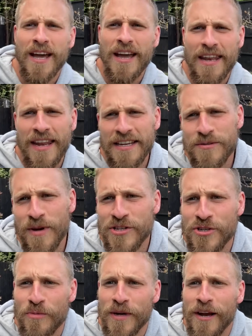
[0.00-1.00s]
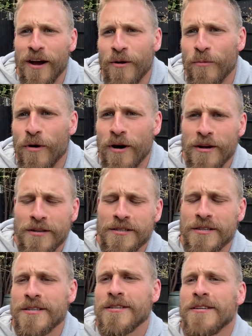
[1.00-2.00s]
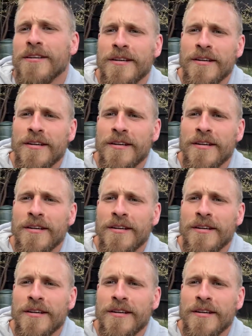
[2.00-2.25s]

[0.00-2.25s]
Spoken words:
The next question we got was